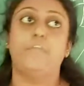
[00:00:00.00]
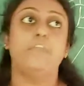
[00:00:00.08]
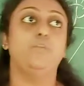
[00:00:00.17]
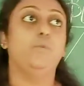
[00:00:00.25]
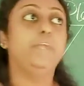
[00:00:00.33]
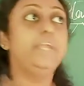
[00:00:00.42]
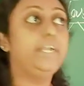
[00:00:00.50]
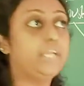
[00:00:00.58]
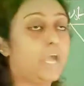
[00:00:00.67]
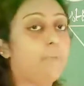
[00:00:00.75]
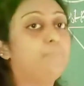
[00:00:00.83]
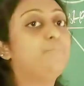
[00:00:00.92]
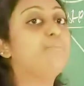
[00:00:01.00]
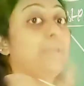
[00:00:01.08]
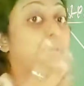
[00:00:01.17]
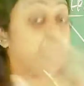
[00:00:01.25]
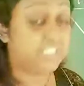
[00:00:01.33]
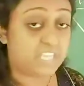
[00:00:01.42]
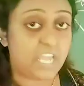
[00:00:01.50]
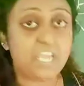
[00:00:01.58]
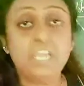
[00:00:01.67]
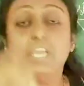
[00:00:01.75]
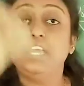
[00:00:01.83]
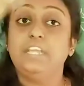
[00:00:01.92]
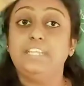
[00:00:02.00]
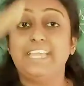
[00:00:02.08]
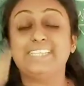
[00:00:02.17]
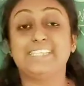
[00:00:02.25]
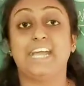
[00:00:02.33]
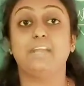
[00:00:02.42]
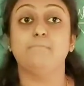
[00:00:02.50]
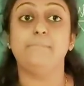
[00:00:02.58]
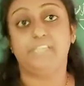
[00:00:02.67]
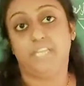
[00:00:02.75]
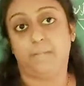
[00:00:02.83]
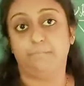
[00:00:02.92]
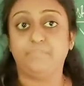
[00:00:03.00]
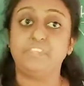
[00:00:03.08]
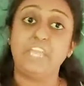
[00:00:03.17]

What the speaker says: when you heat up by mistake, they start melting.